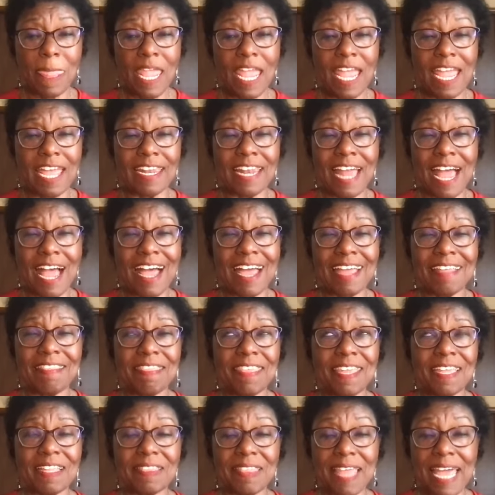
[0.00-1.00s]
And I
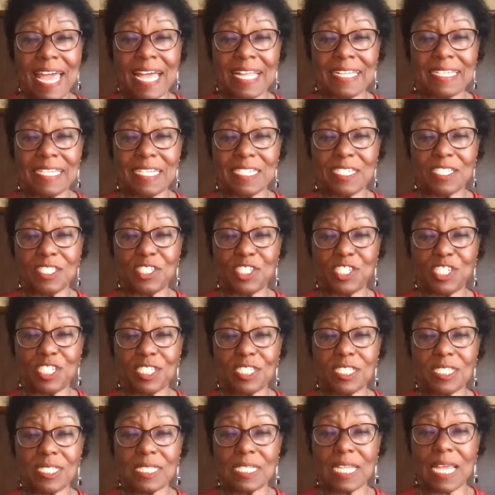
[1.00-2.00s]
think that is
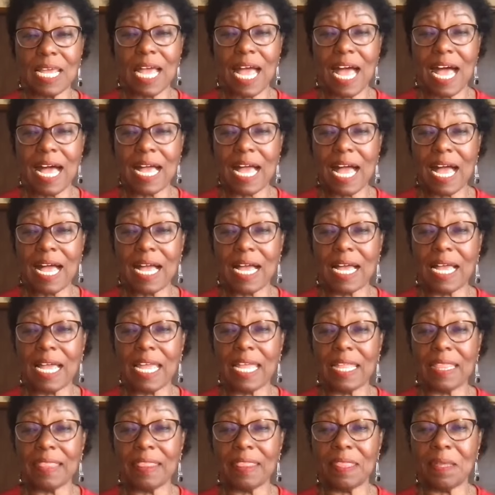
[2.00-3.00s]
just
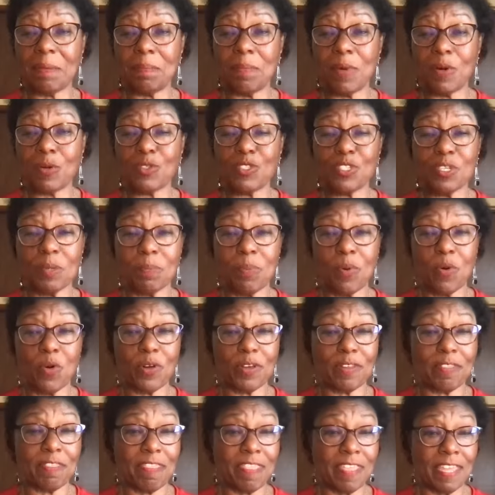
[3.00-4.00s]
the most
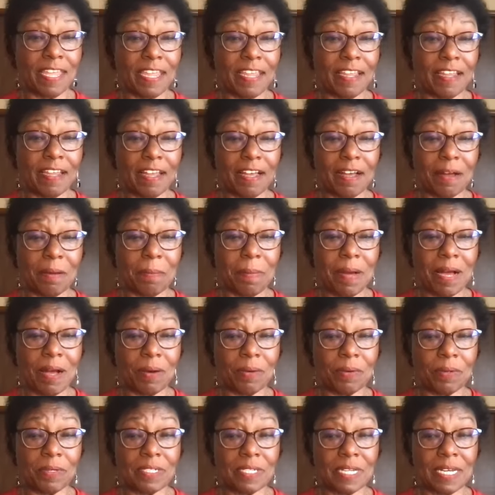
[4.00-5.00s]
important thing
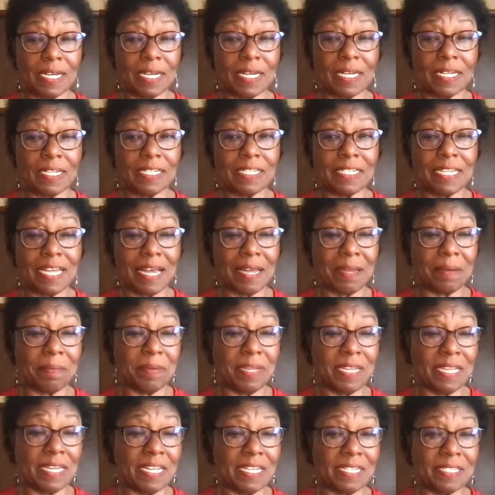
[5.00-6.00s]
about
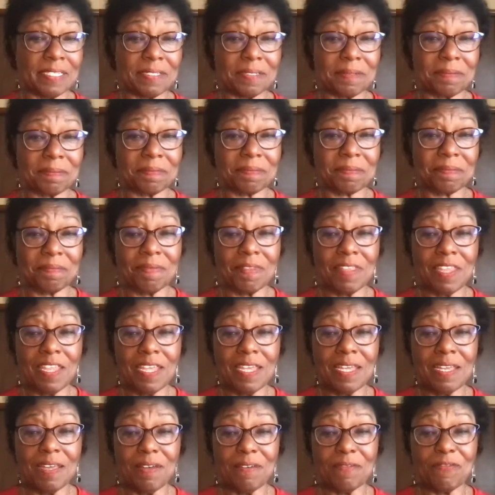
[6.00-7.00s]
diabetes.
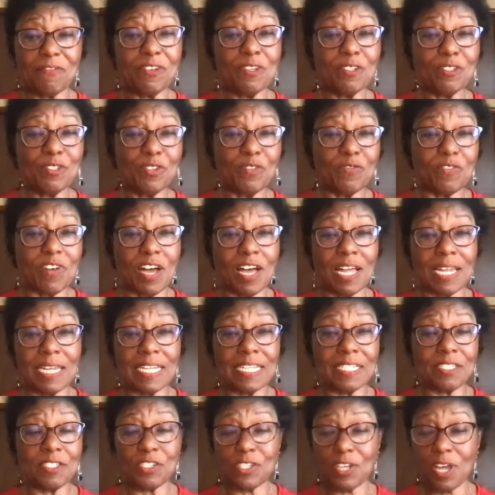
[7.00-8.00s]
First of all,
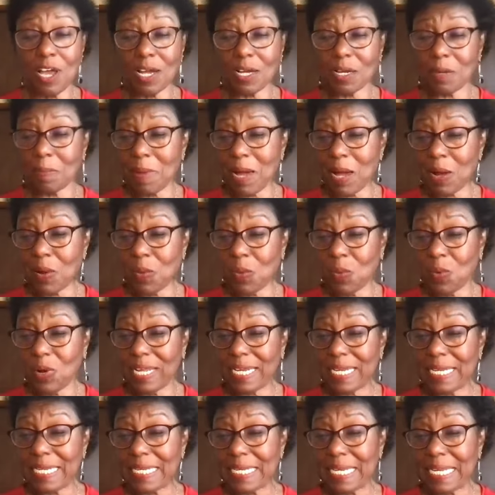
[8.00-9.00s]
let's talk about
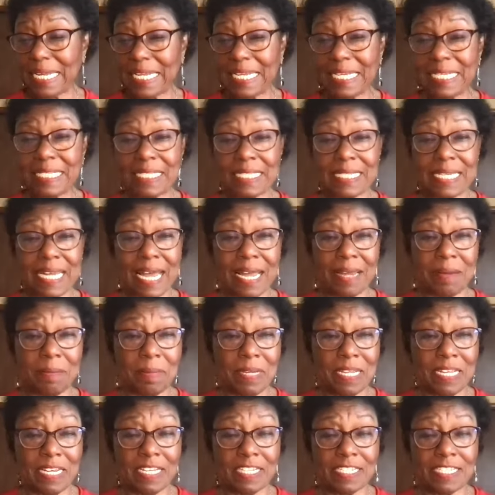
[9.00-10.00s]
what is
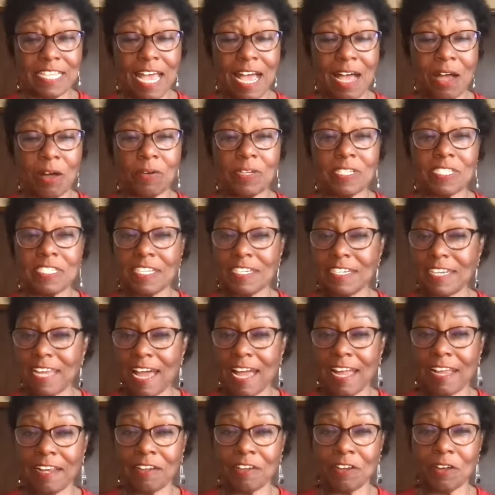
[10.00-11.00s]
diabetes. How is it
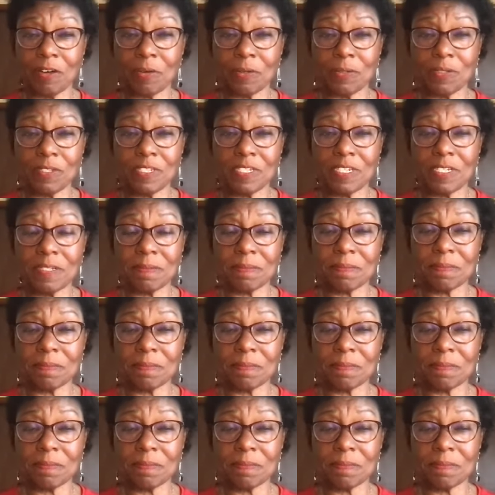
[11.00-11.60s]
diagnosed?